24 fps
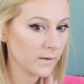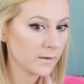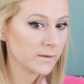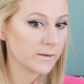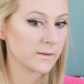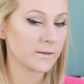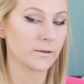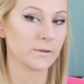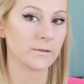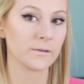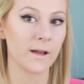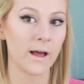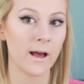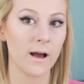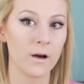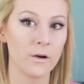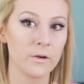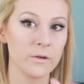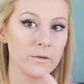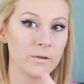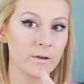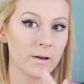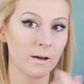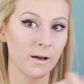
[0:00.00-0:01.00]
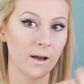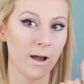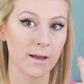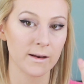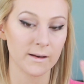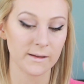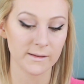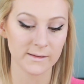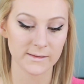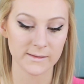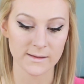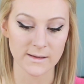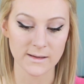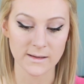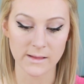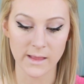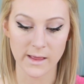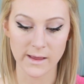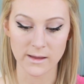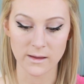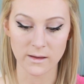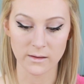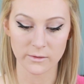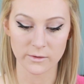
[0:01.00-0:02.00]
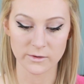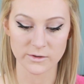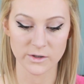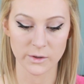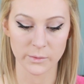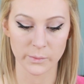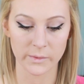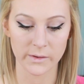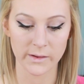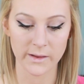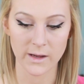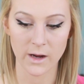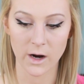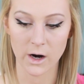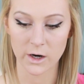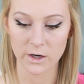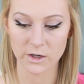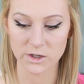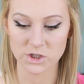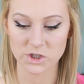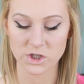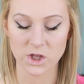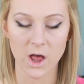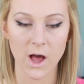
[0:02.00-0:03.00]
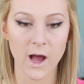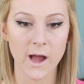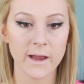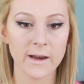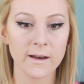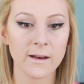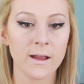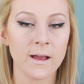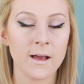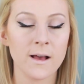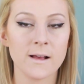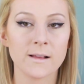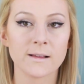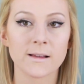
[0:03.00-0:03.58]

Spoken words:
So now you can kind of see like there's a really harsh line.